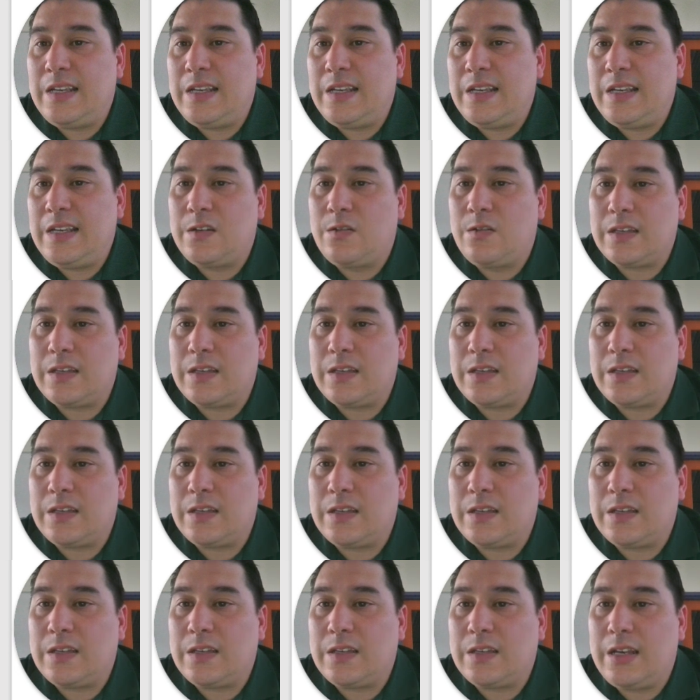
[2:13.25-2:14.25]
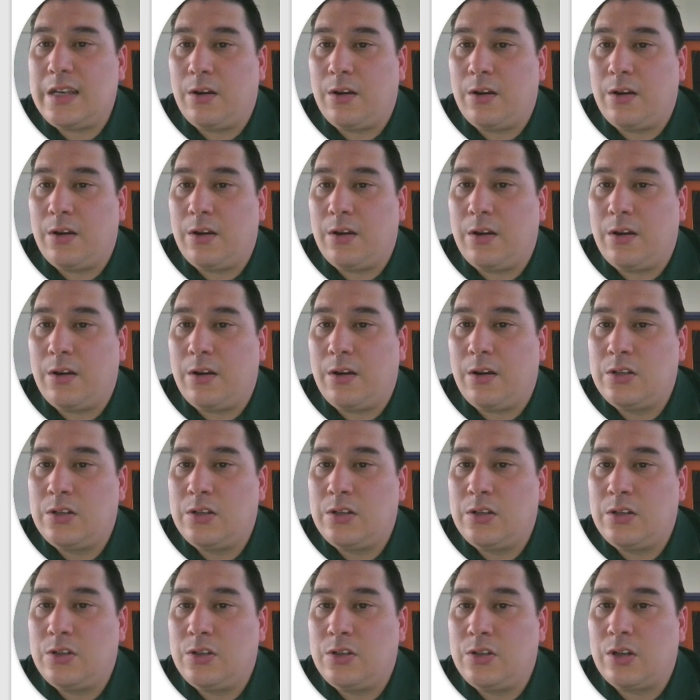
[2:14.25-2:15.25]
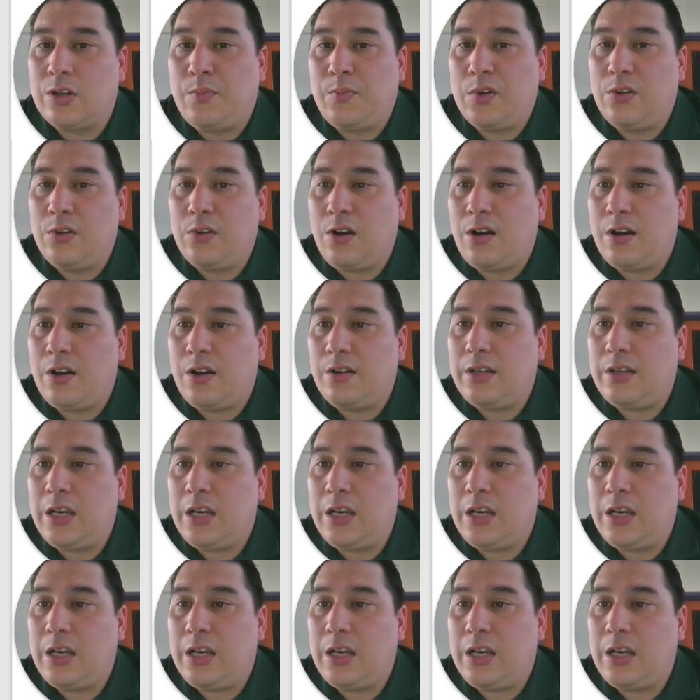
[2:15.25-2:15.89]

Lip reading: unsecured wireless network to shop online.